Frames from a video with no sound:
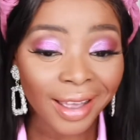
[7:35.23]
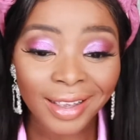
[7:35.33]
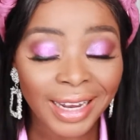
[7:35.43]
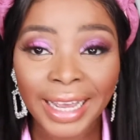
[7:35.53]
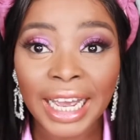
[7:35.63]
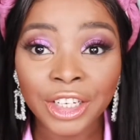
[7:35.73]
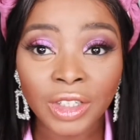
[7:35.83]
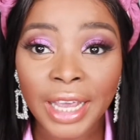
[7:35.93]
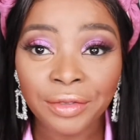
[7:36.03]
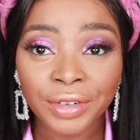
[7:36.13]
Like, I
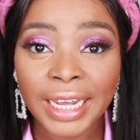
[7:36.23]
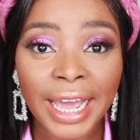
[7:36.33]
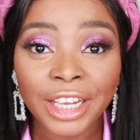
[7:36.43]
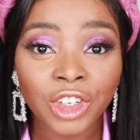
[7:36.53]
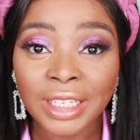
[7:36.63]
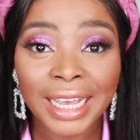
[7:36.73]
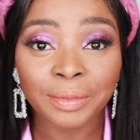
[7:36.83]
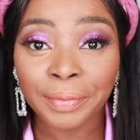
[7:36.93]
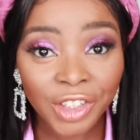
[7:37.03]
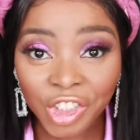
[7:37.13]
use it every day. I can use it as
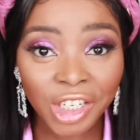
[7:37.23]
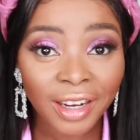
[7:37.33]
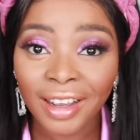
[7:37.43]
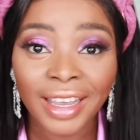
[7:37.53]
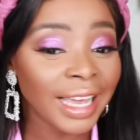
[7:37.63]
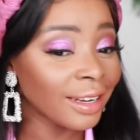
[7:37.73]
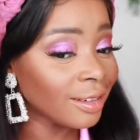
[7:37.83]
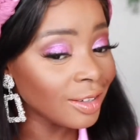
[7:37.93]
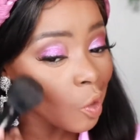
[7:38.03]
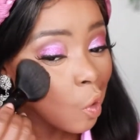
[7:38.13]
blusher. It can,
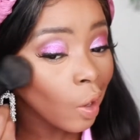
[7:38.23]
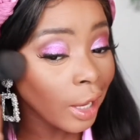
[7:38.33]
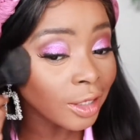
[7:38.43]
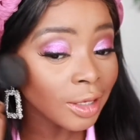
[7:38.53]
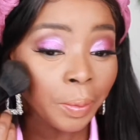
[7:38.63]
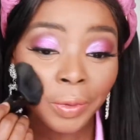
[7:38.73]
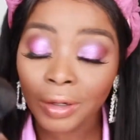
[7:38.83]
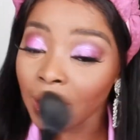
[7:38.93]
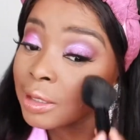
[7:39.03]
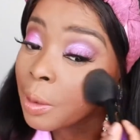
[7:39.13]
you know, it's a
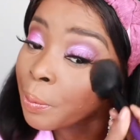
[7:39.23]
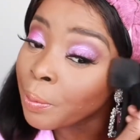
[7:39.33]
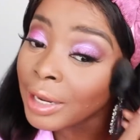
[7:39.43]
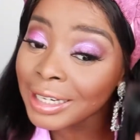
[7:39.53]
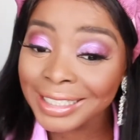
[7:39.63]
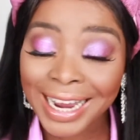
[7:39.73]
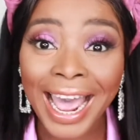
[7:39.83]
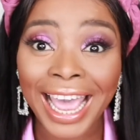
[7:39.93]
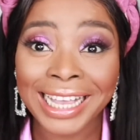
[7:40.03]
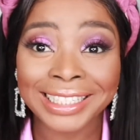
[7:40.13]

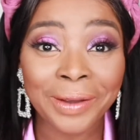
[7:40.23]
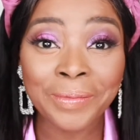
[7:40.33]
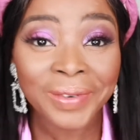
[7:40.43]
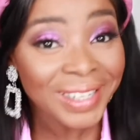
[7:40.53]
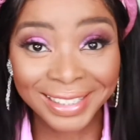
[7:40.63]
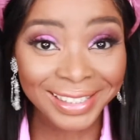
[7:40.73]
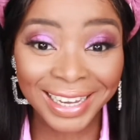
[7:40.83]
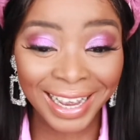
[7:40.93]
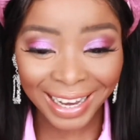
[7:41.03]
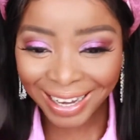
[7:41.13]
blusher, it's a
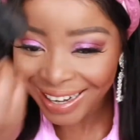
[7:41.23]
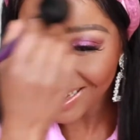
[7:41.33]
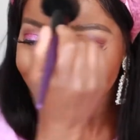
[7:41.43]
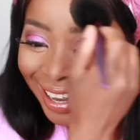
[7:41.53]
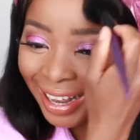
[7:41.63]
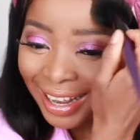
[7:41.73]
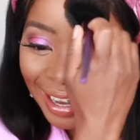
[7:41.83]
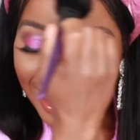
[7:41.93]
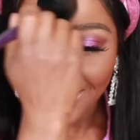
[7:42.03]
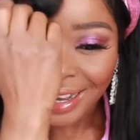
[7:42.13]
bronzer.
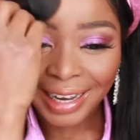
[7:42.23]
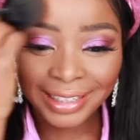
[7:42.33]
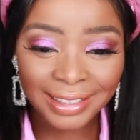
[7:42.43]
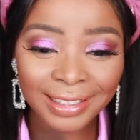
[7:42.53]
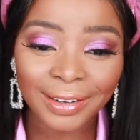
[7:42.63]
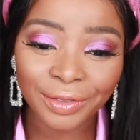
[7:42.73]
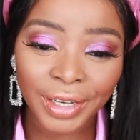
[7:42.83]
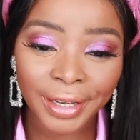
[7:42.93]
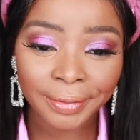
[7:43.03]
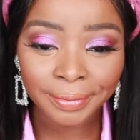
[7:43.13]
I just love
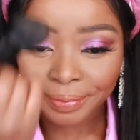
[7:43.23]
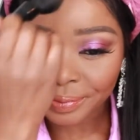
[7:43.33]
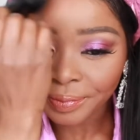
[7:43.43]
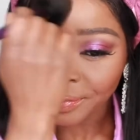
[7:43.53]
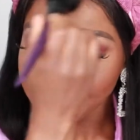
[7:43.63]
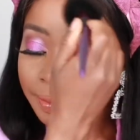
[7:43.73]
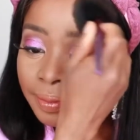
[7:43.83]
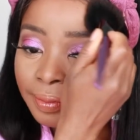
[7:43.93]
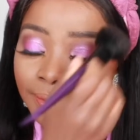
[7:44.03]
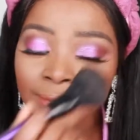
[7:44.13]
it.
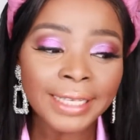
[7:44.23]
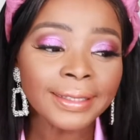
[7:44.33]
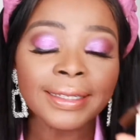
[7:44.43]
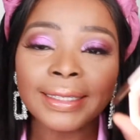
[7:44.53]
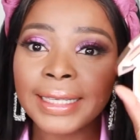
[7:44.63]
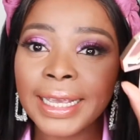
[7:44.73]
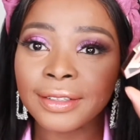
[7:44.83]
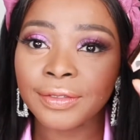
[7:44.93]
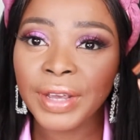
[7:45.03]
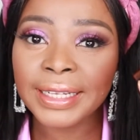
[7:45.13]
So this
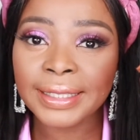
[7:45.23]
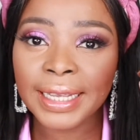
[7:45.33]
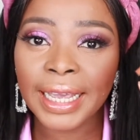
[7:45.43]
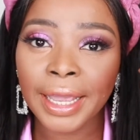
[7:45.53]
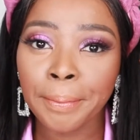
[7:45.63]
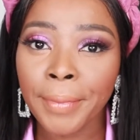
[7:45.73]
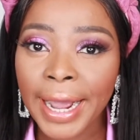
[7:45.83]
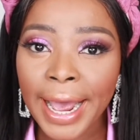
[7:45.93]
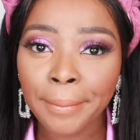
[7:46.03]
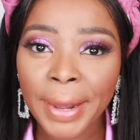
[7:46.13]
is Fenty
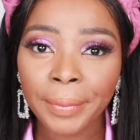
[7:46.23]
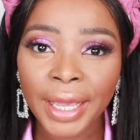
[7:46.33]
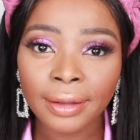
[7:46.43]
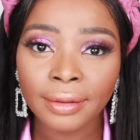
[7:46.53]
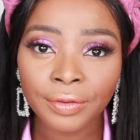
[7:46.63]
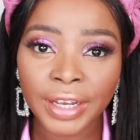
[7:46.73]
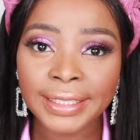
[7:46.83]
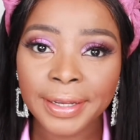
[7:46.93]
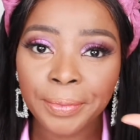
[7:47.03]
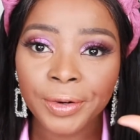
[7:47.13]
Imaka Mami
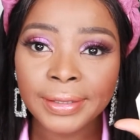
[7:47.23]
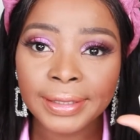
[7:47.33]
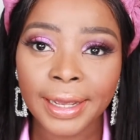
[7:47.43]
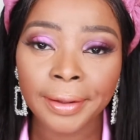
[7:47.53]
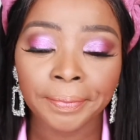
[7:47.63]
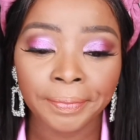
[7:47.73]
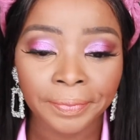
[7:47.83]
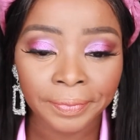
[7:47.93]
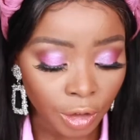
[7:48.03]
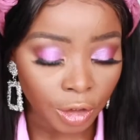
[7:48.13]
Fenty bronzer.
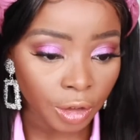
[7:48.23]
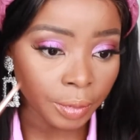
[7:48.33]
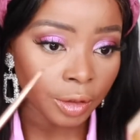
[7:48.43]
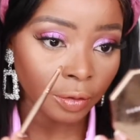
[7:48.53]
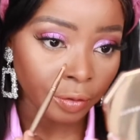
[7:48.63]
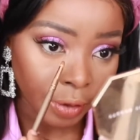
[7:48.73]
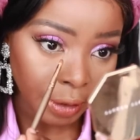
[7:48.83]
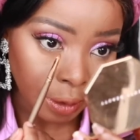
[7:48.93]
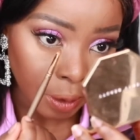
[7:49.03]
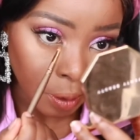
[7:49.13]
I use a bit of
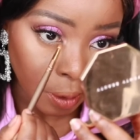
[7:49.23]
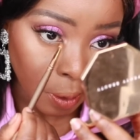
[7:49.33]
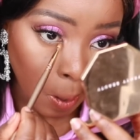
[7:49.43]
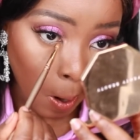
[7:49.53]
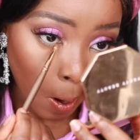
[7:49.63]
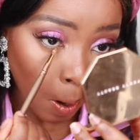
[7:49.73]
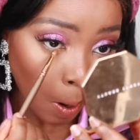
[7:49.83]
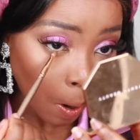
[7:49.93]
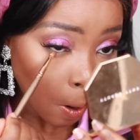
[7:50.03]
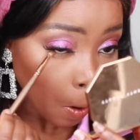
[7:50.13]
Fenty under the eye